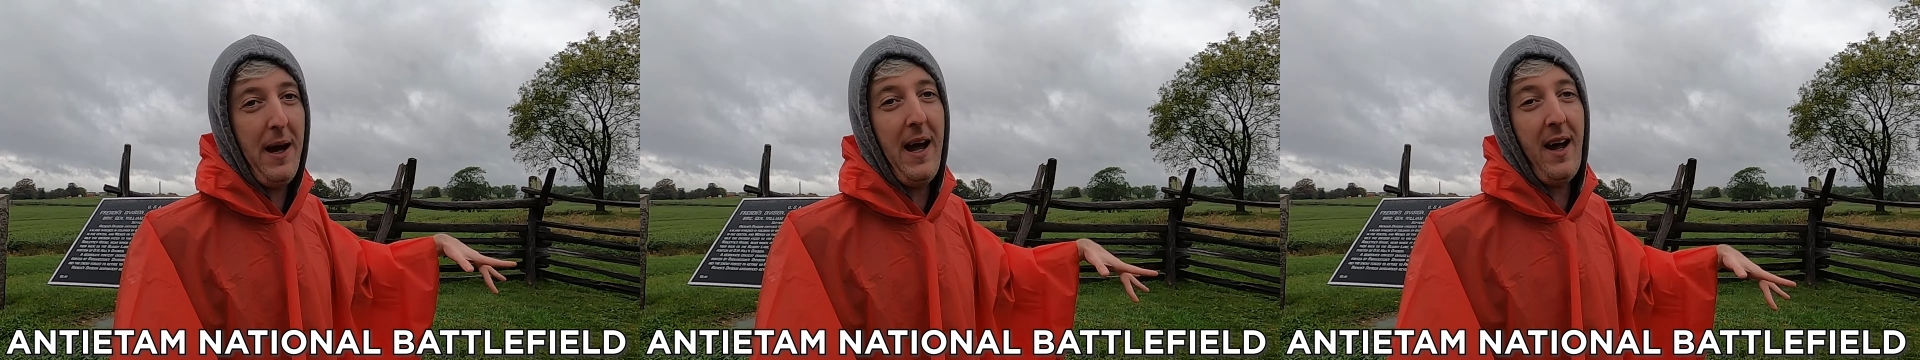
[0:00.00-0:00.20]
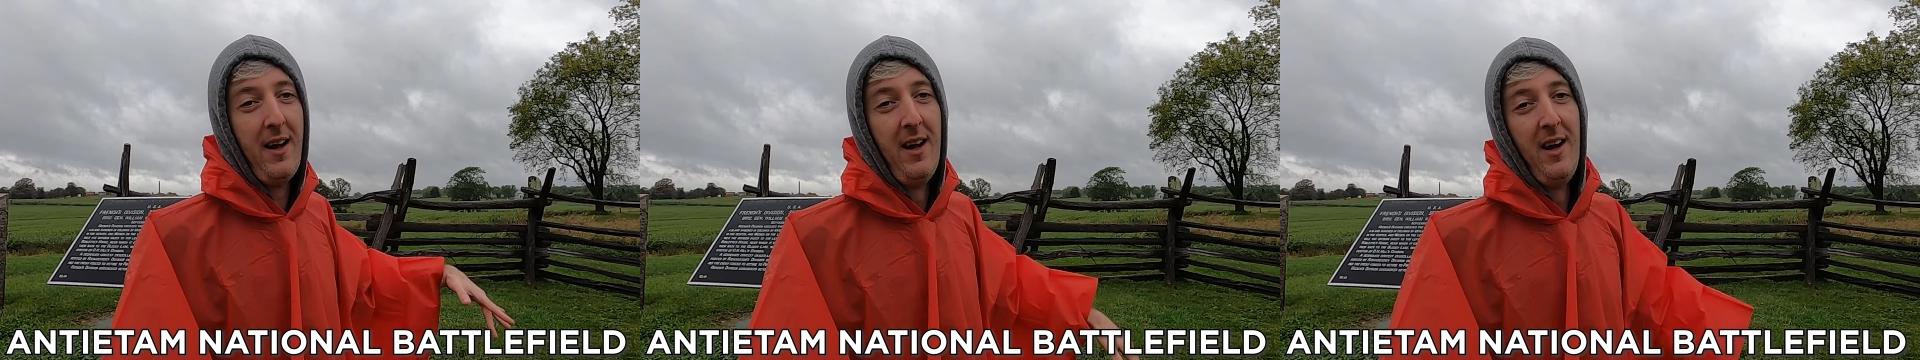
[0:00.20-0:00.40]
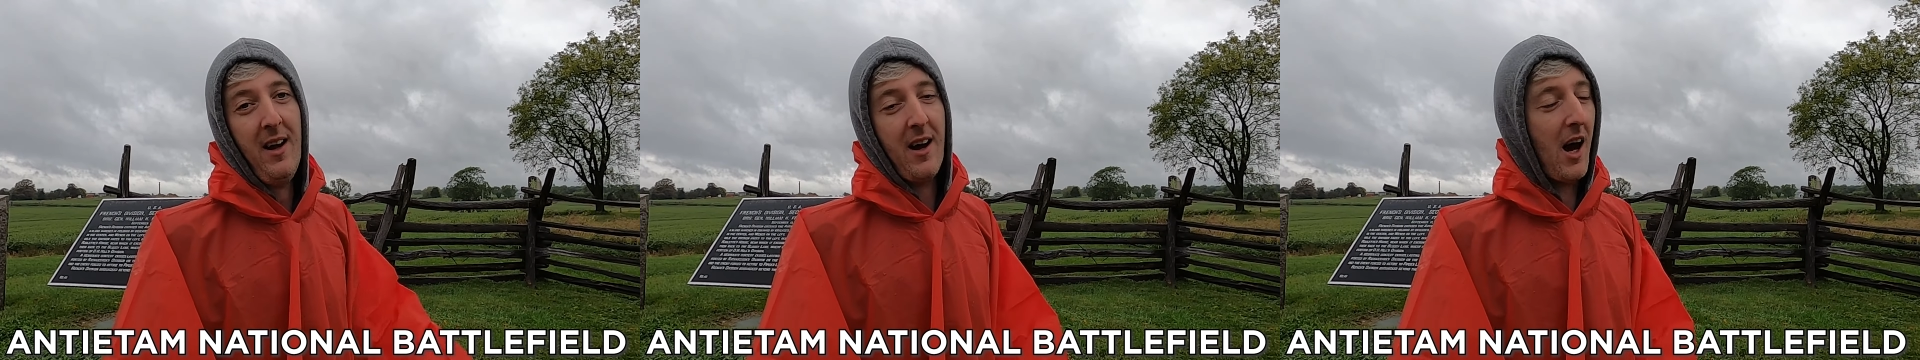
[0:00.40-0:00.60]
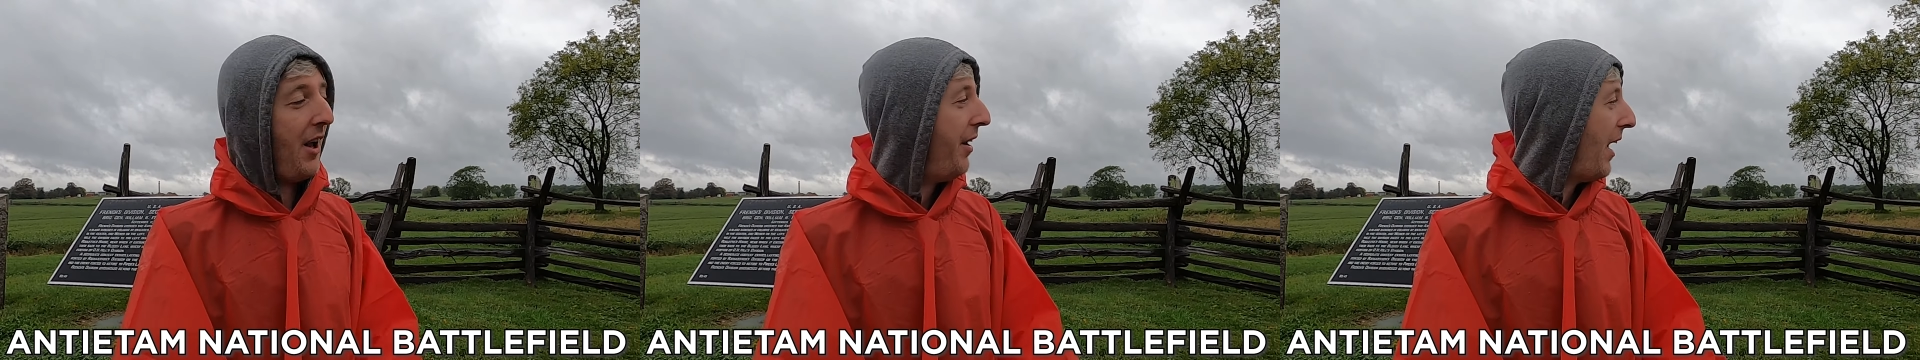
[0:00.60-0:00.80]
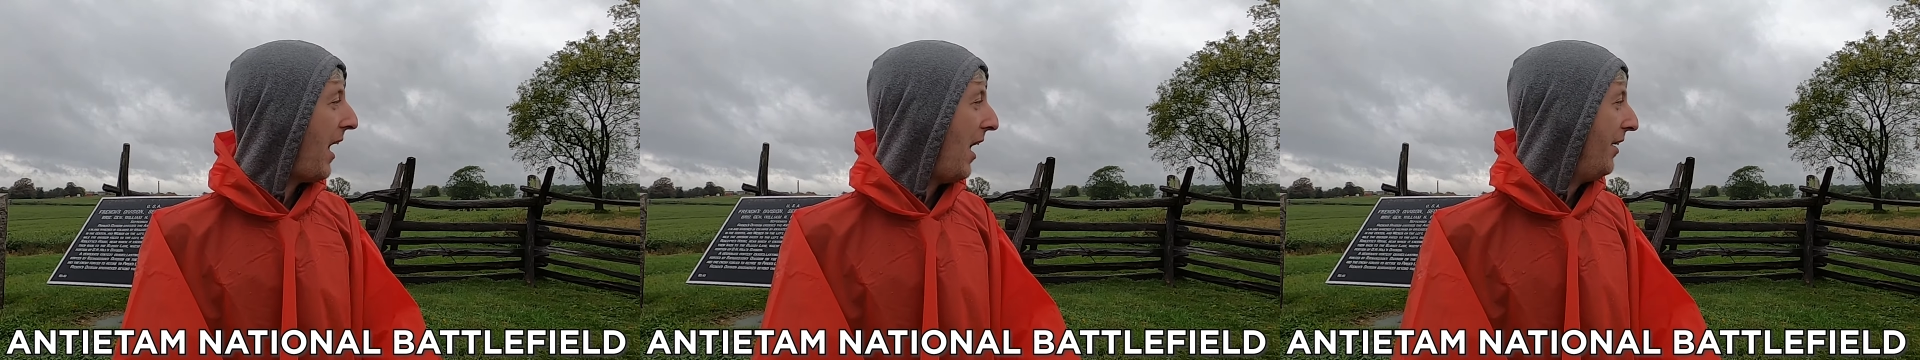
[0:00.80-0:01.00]
here
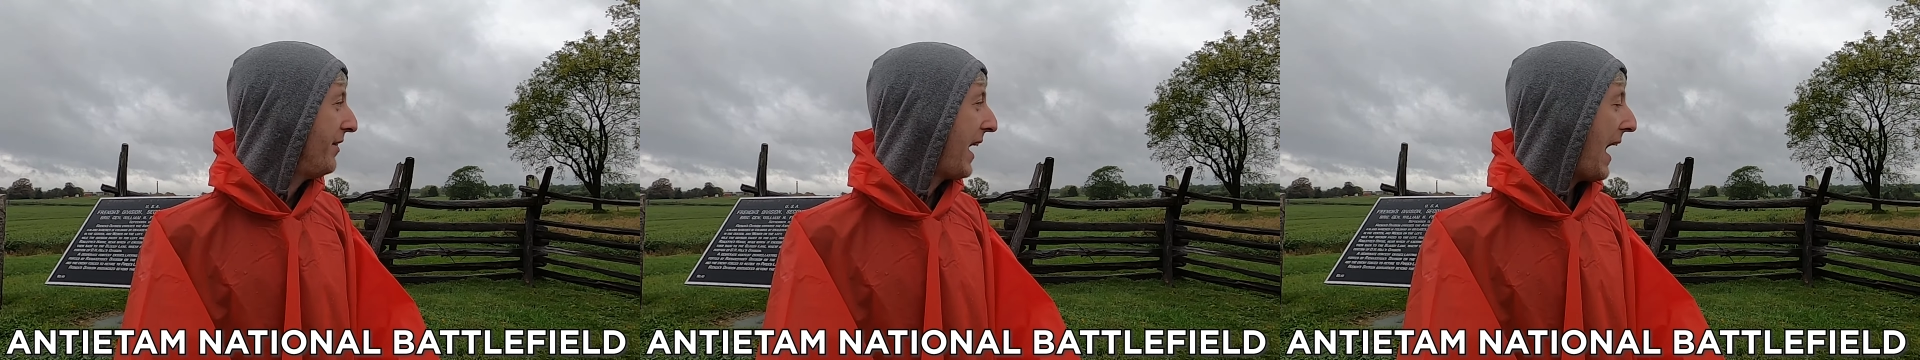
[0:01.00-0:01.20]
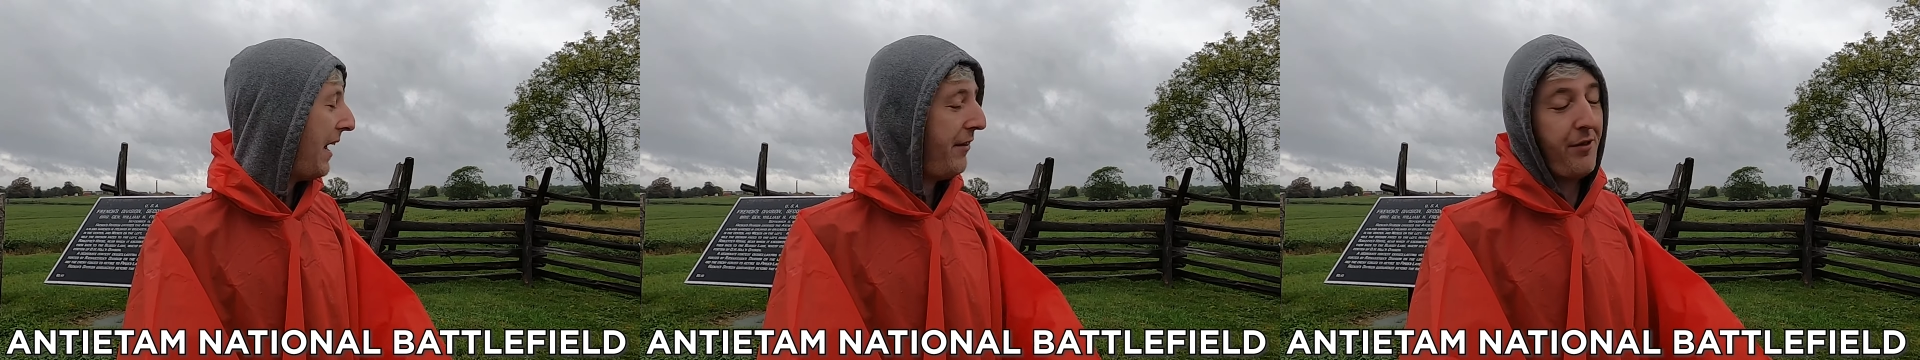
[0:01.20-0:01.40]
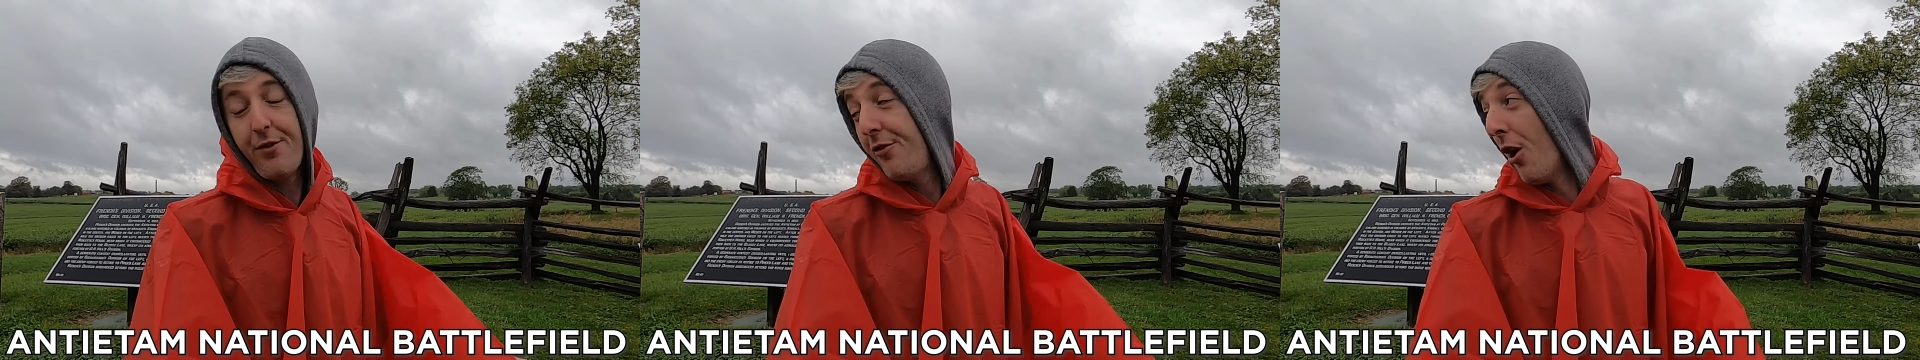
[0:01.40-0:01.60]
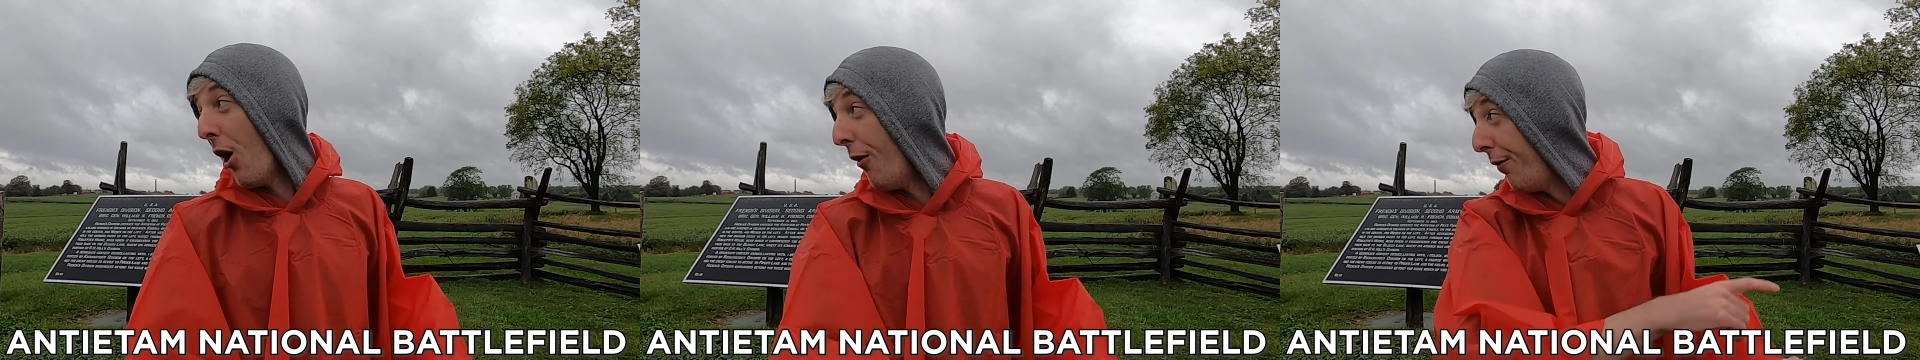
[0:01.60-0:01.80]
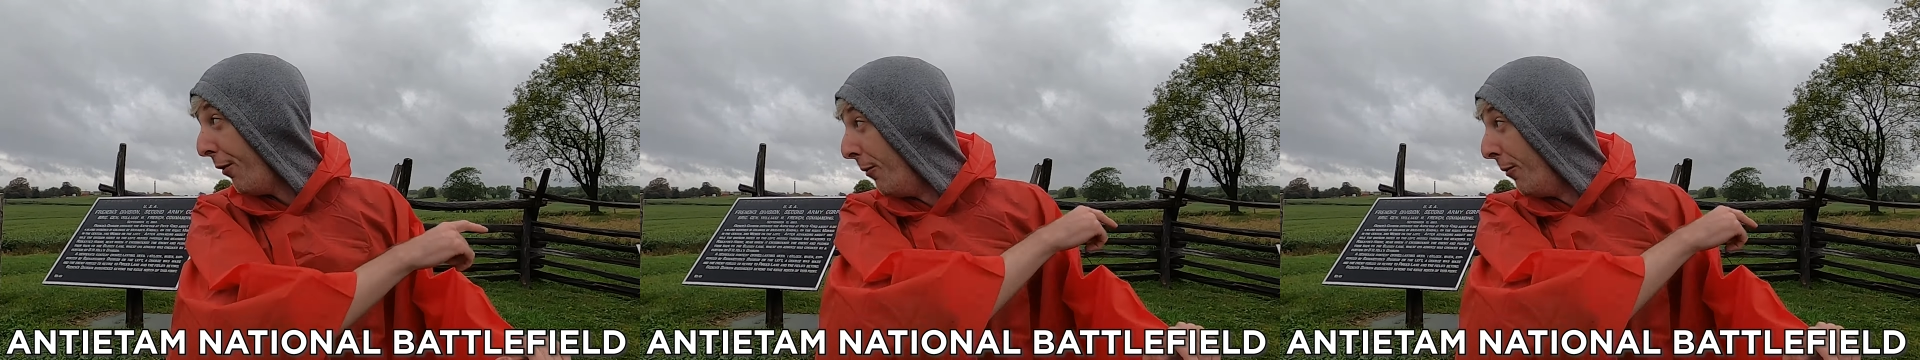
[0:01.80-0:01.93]
and getting shot